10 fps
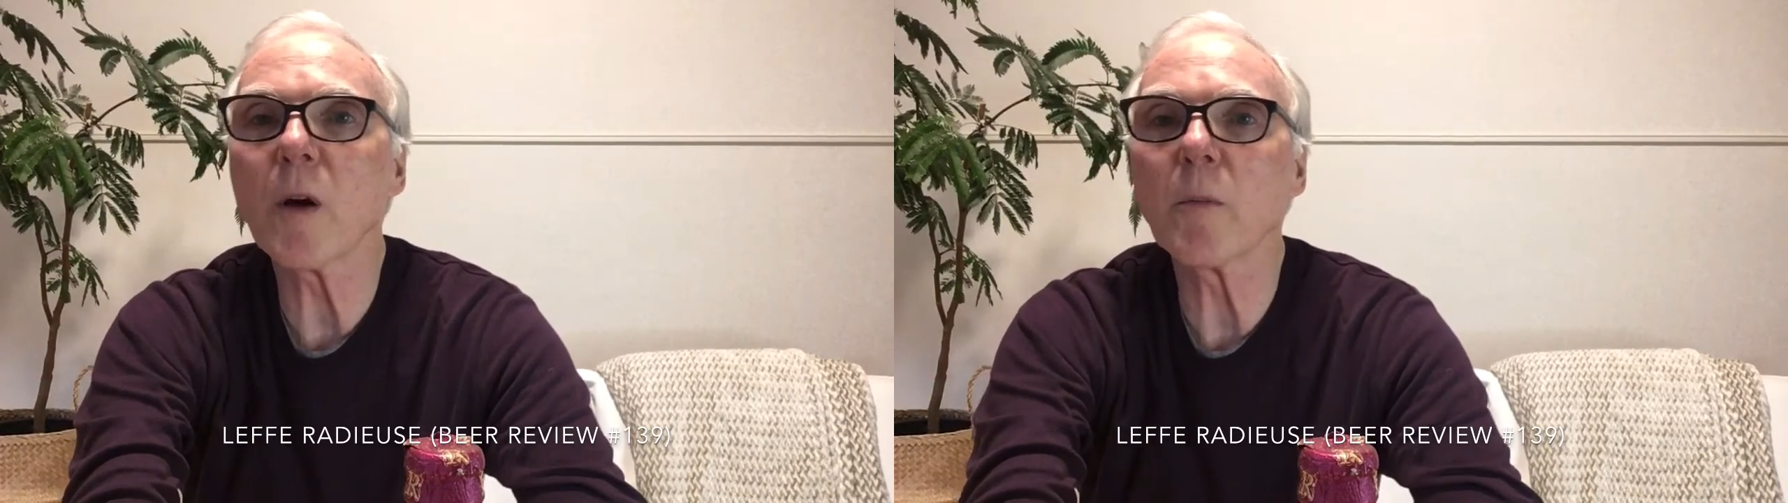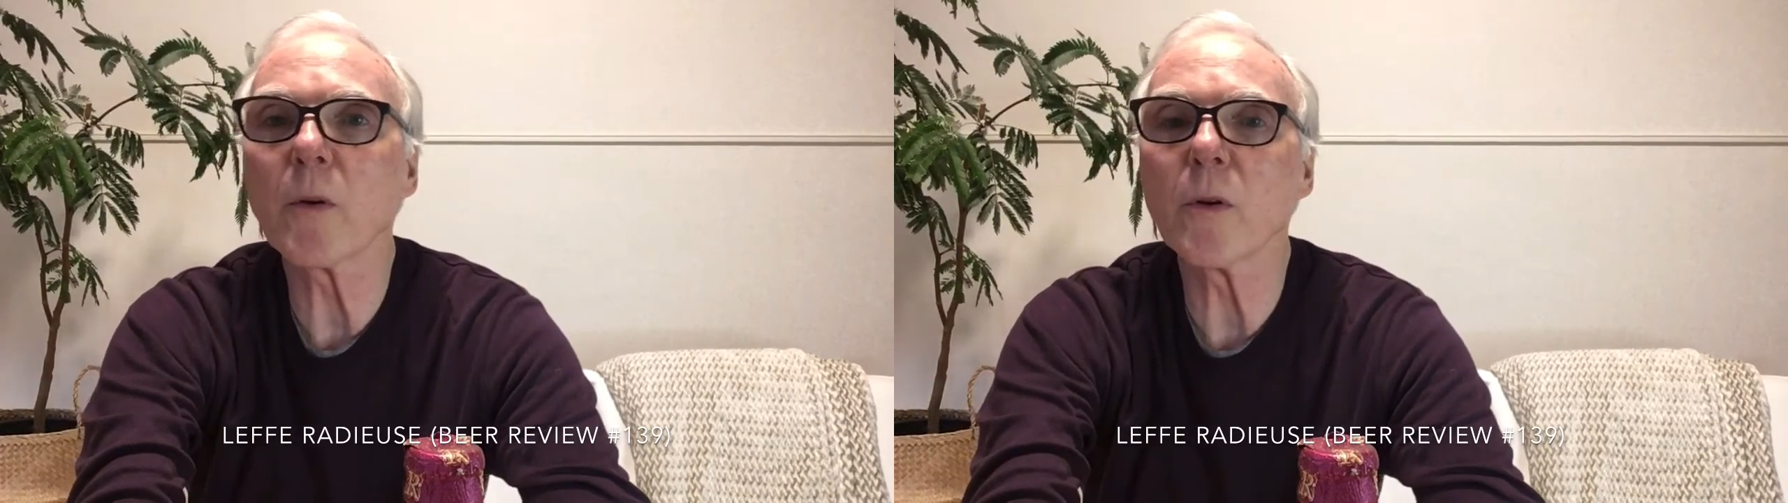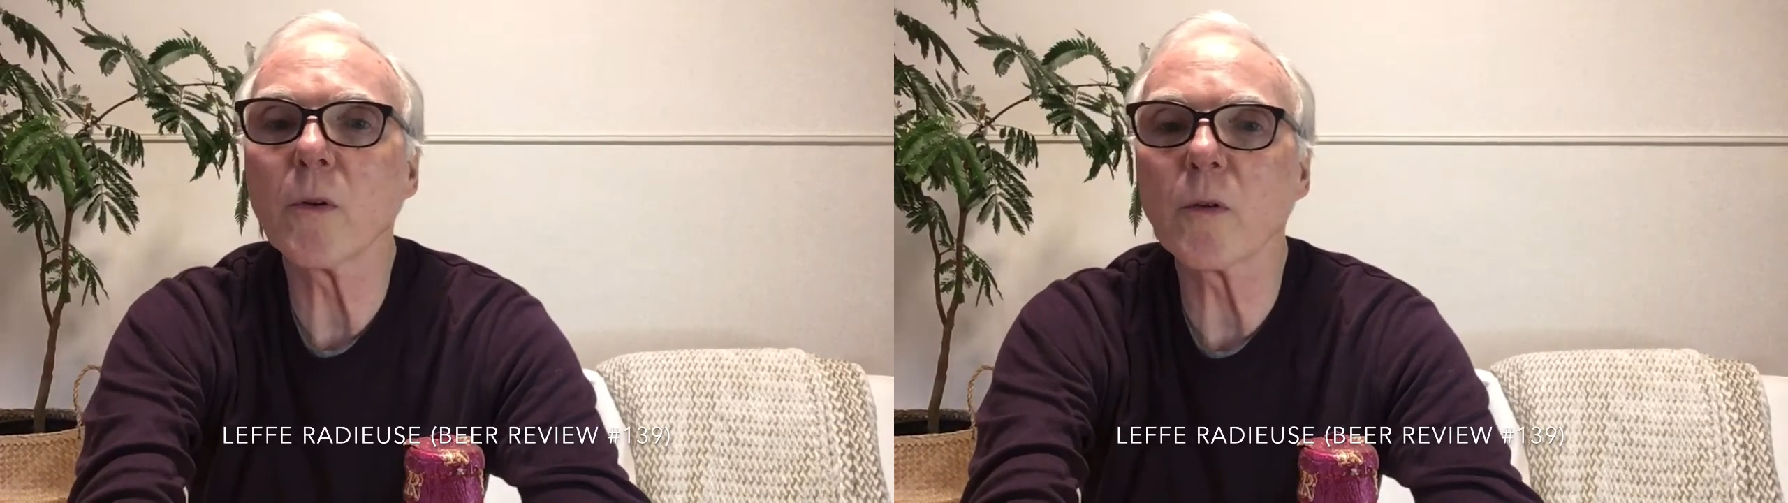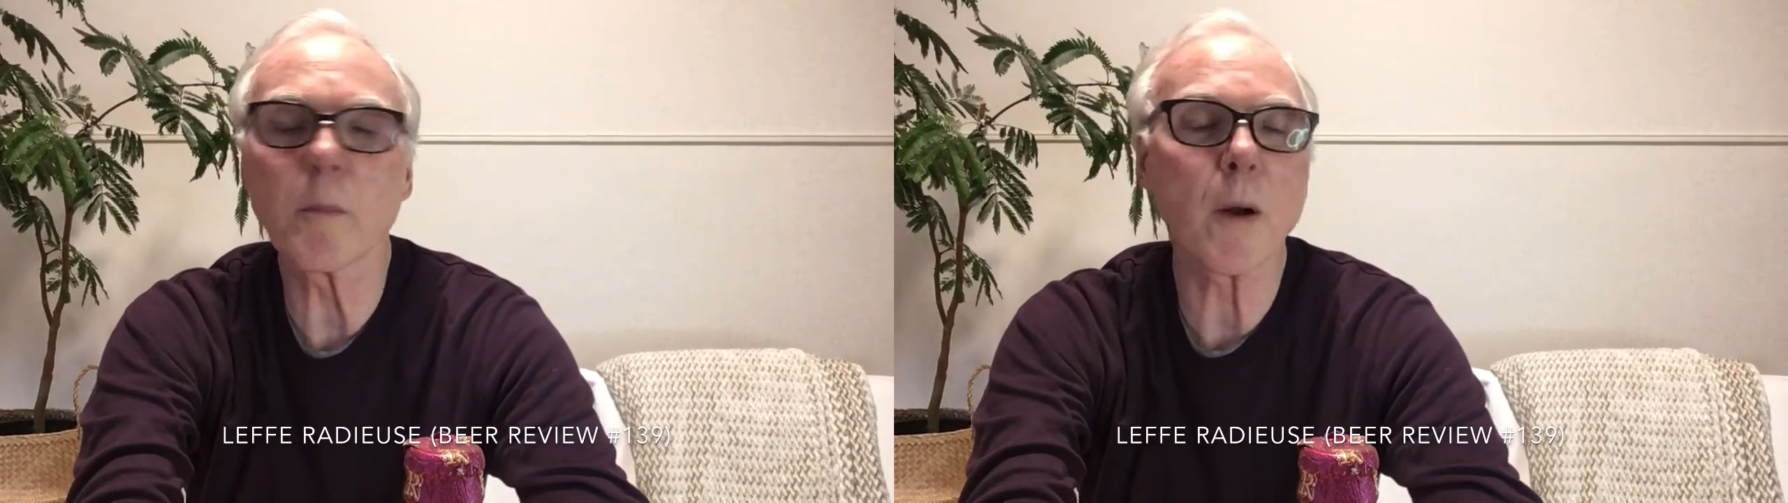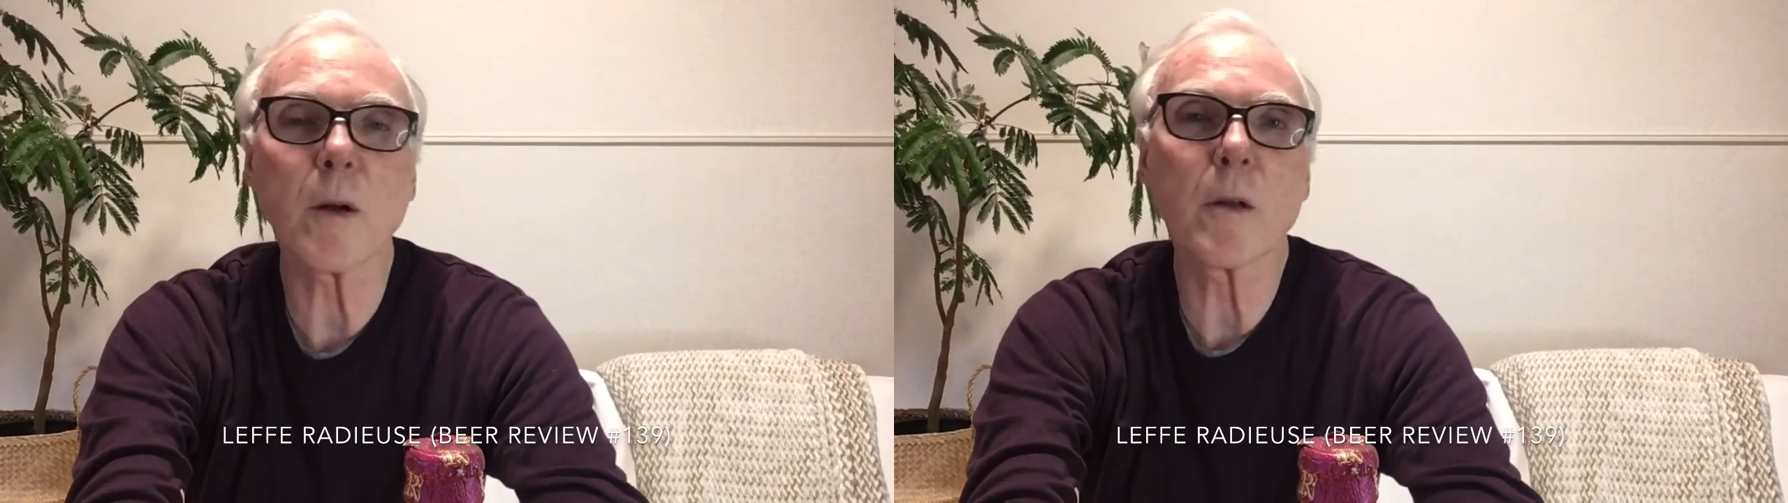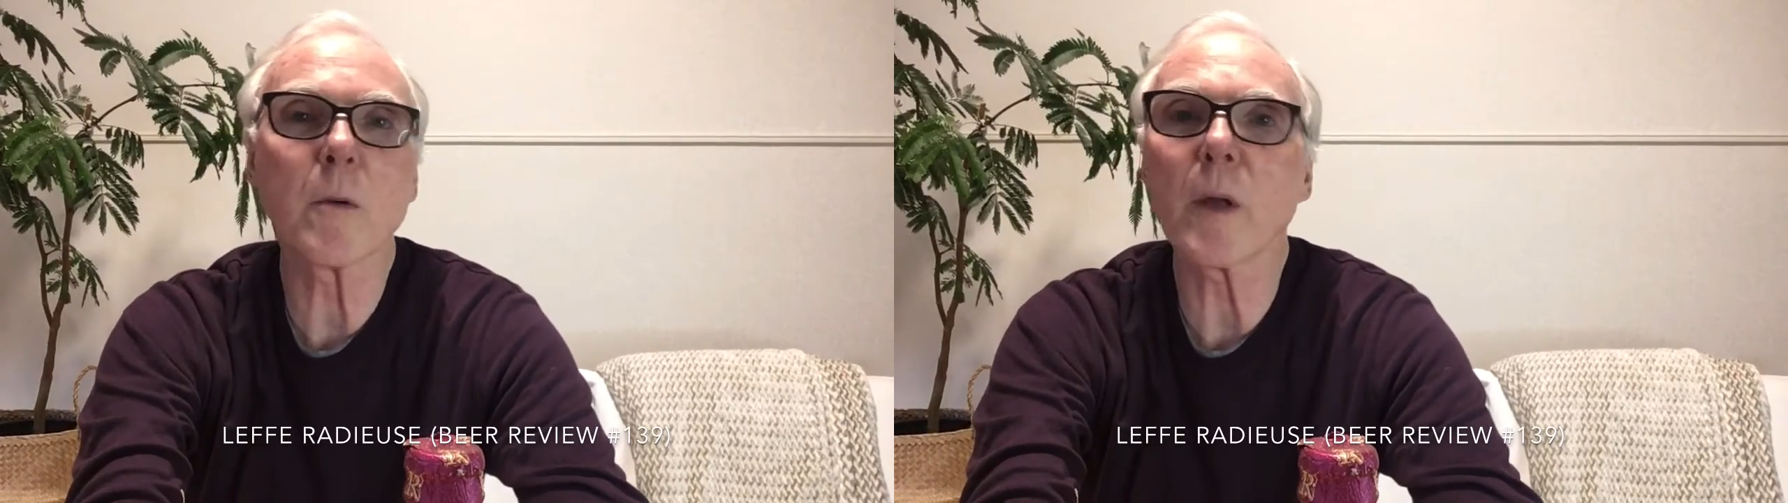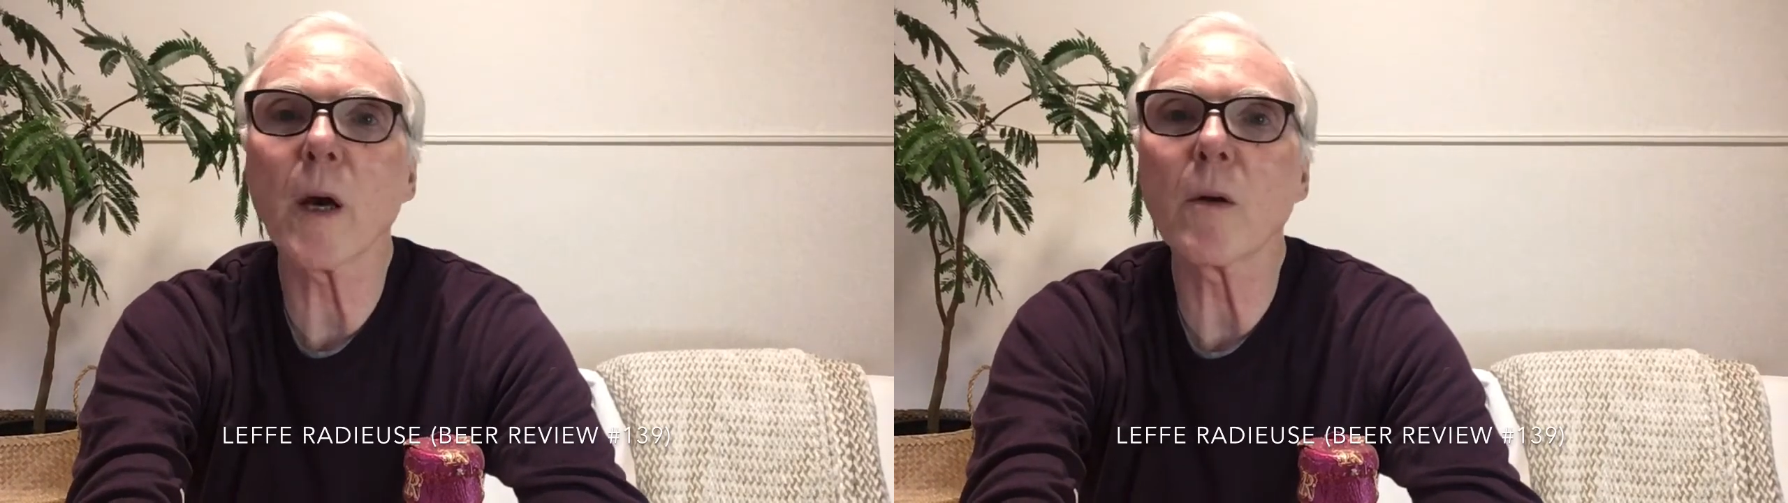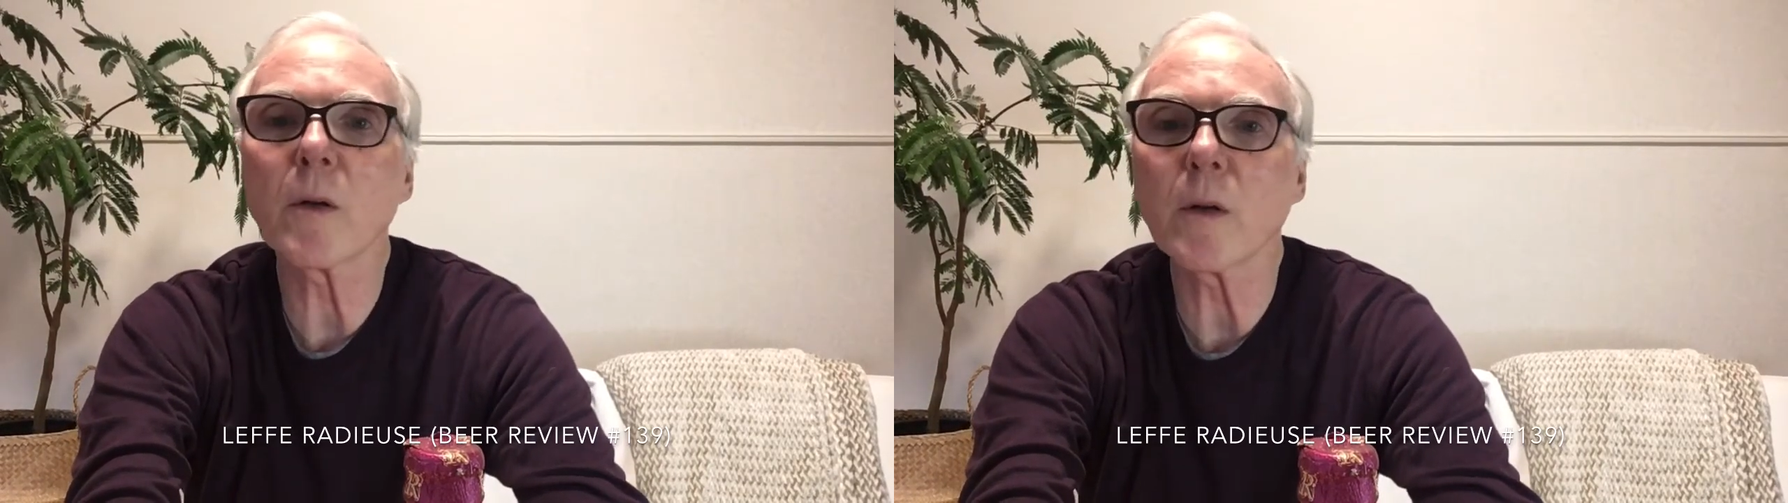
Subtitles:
produced, apparently without